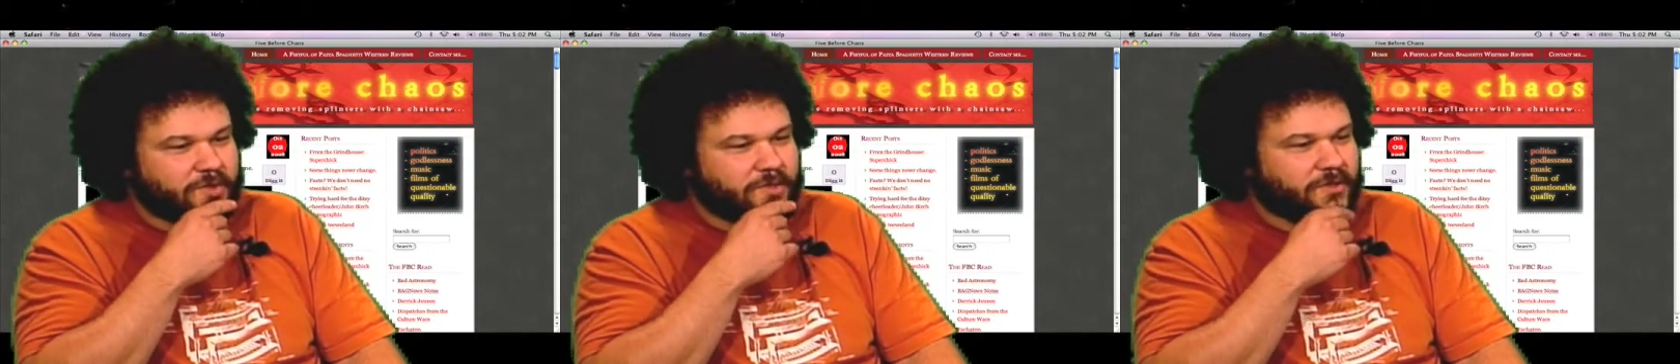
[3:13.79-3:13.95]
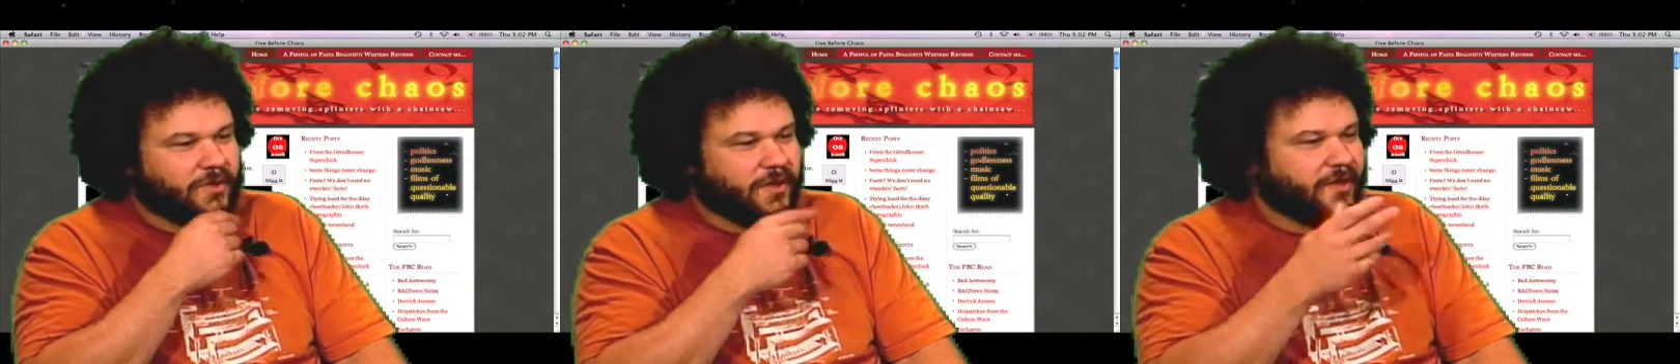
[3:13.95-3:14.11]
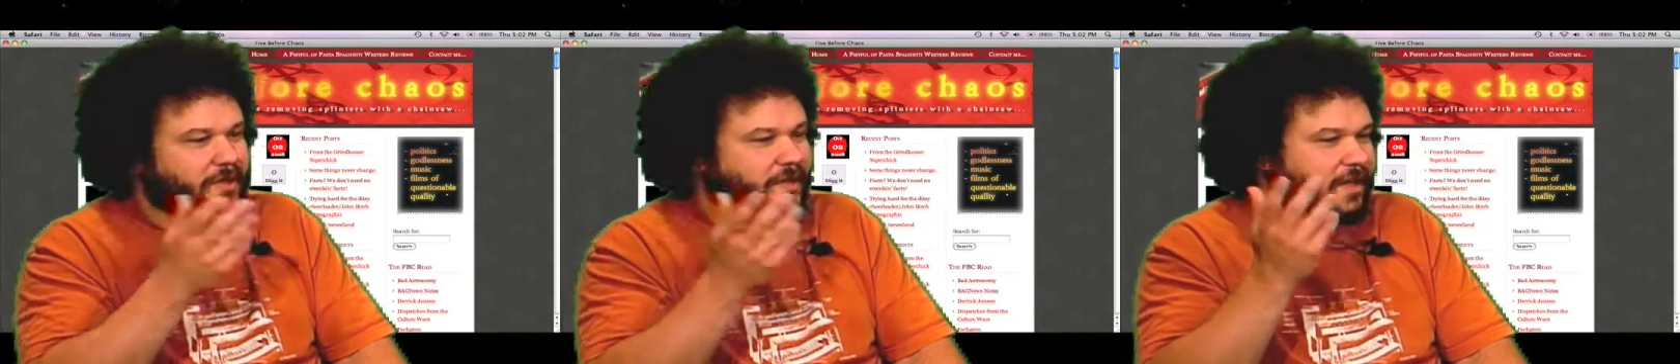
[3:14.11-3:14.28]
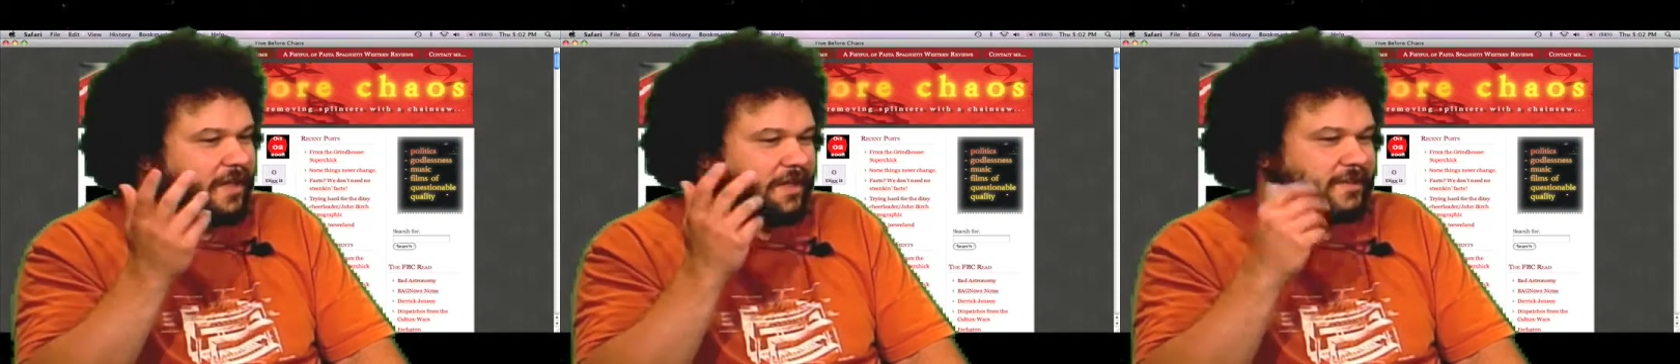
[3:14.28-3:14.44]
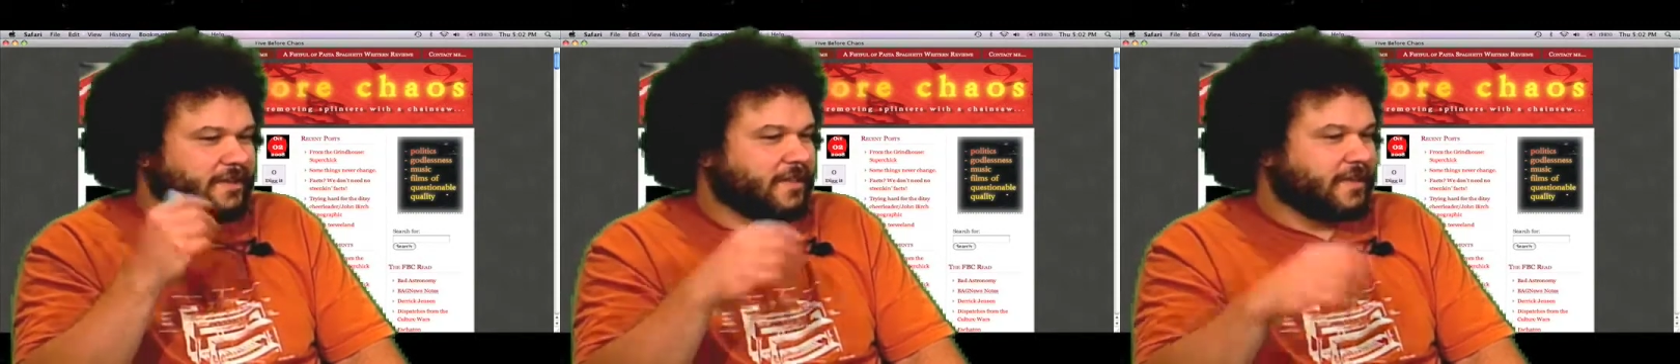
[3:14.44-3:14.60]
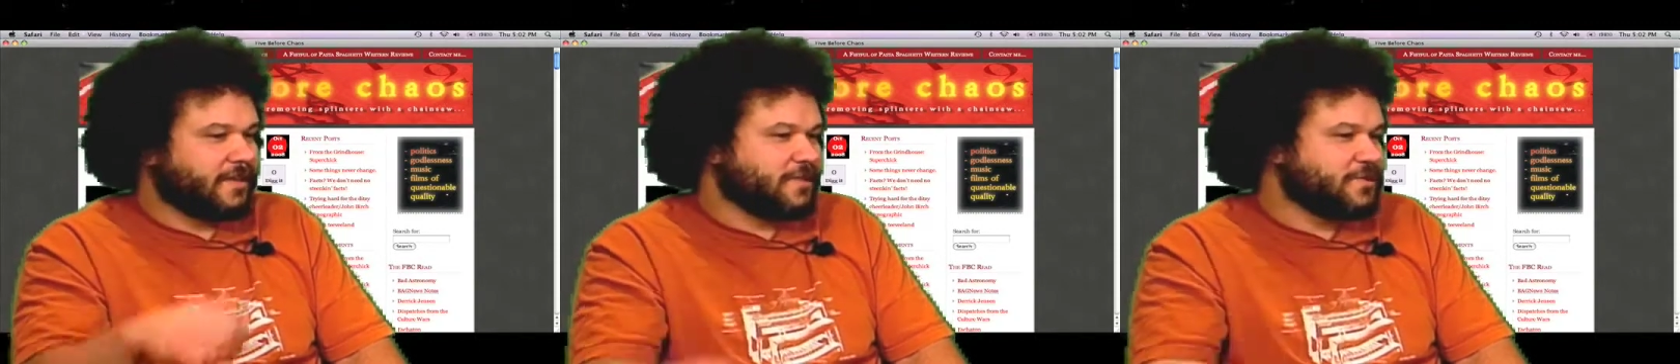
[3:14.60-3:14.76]
So I
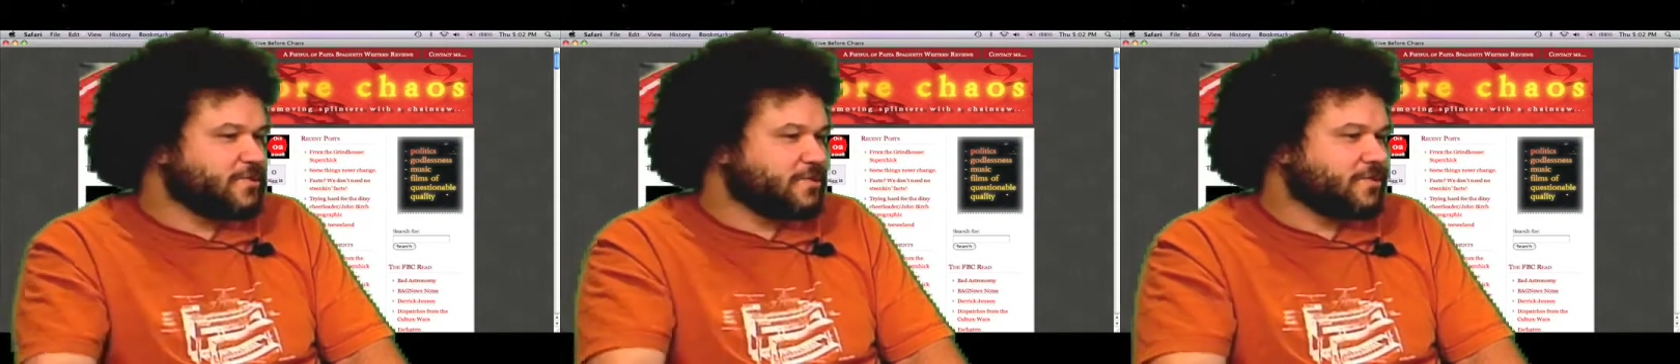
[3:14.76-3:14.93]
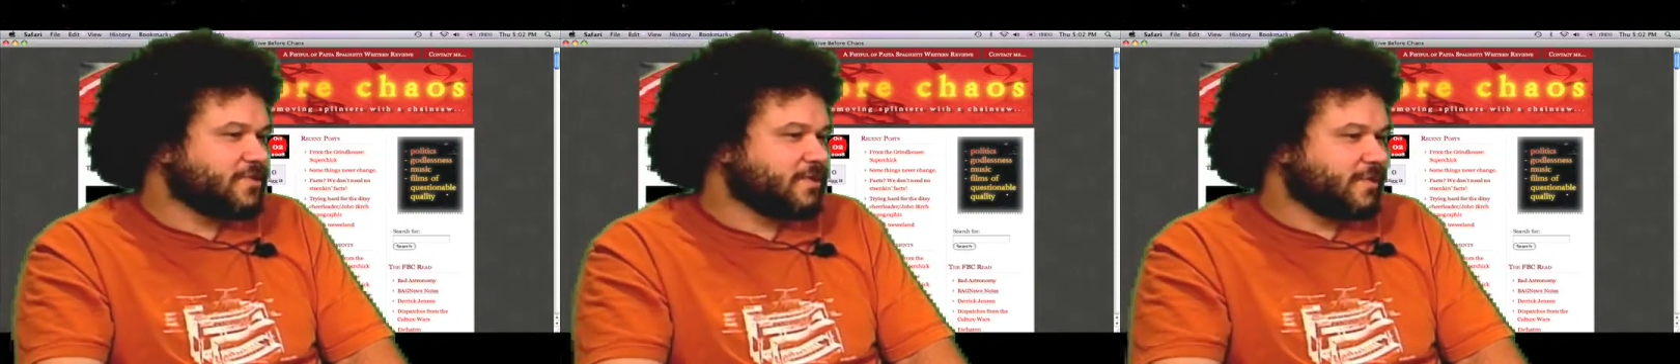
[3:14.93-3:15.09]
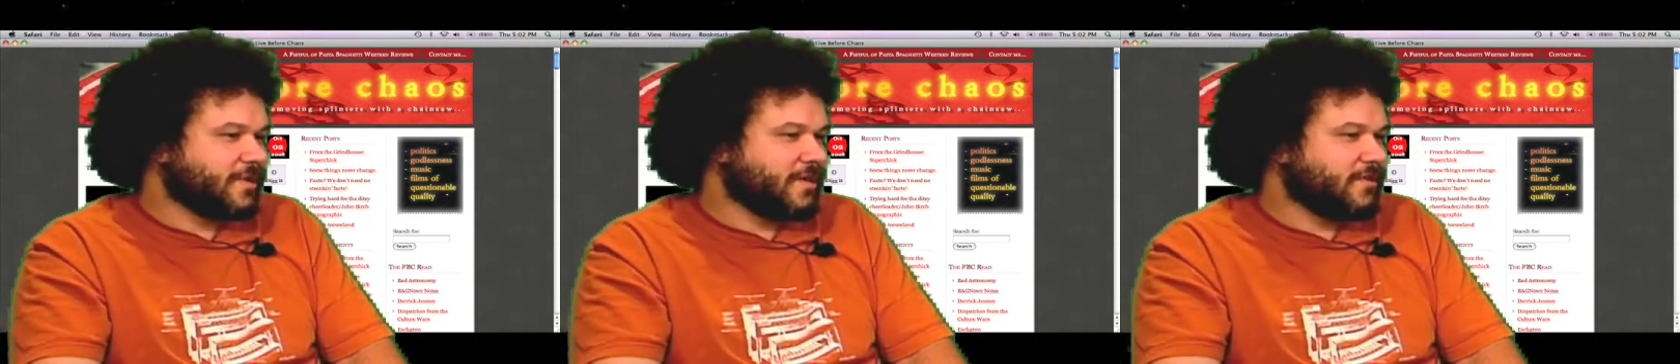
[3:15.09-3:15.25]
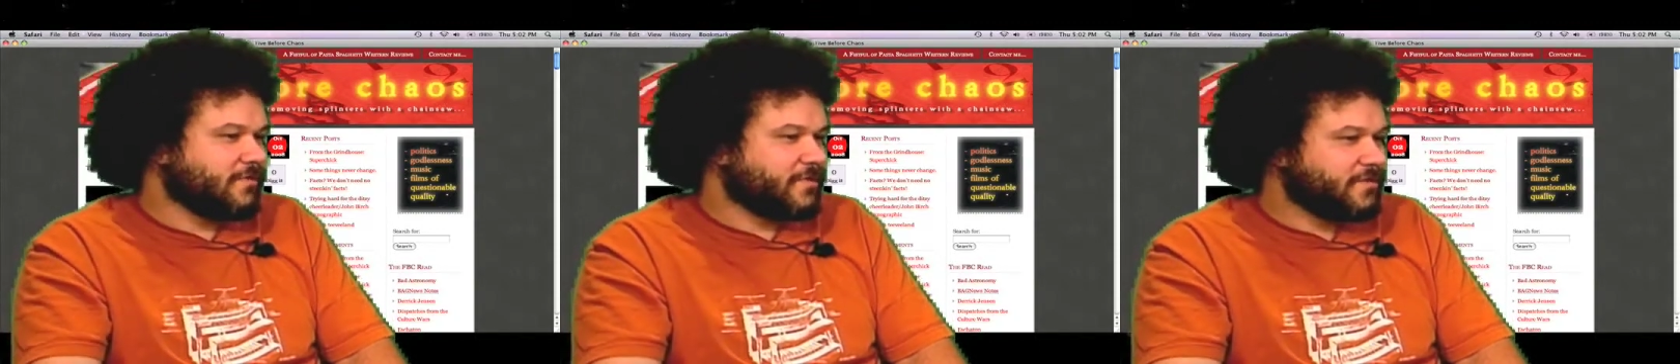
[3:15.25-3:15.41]
had issued some kind of